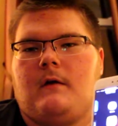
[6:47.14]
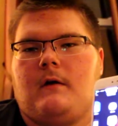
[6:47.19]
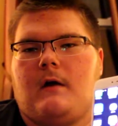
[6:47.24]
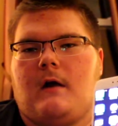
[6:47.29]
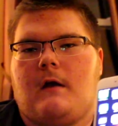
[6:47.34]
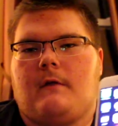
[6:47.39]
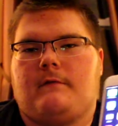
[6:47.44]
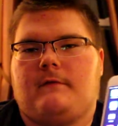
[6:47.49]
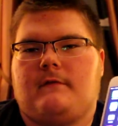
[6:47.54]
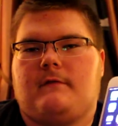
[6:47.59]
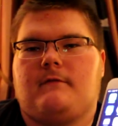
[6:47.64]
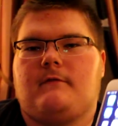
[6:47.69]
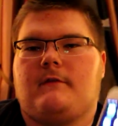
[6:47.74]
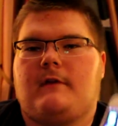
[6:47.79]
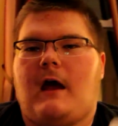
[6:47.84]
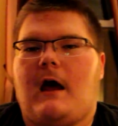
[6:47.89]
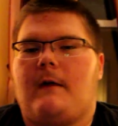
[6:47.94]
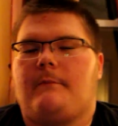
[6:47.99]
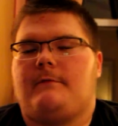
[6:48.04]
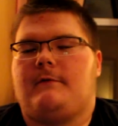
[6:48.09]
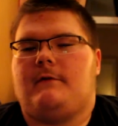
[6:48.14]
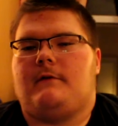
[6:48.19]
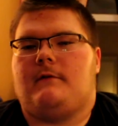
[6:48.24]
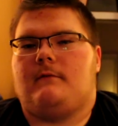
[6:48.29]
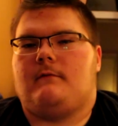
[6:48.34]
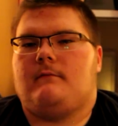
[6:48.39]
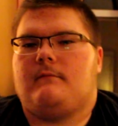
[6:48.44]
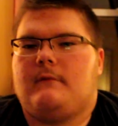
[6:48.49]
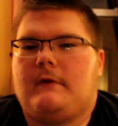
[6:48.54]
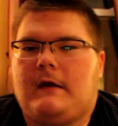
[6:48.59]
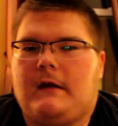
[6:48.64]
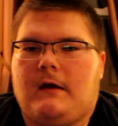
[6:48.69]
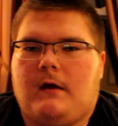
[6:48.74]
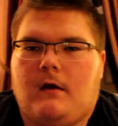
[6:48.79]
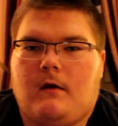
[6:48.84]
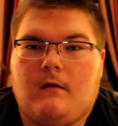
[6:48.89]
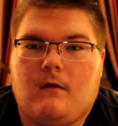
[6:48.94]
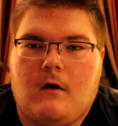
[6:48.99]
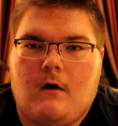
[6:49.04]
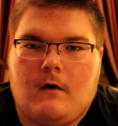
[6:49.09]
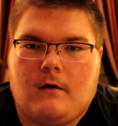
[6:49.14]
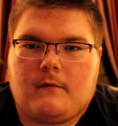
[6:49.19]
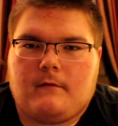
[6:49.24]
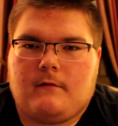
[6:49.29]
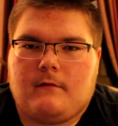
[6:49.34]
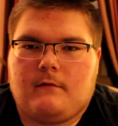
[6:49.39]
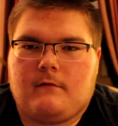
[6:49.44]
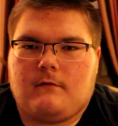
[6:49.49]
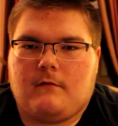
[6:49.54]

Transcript: I tapped it and it unlocked.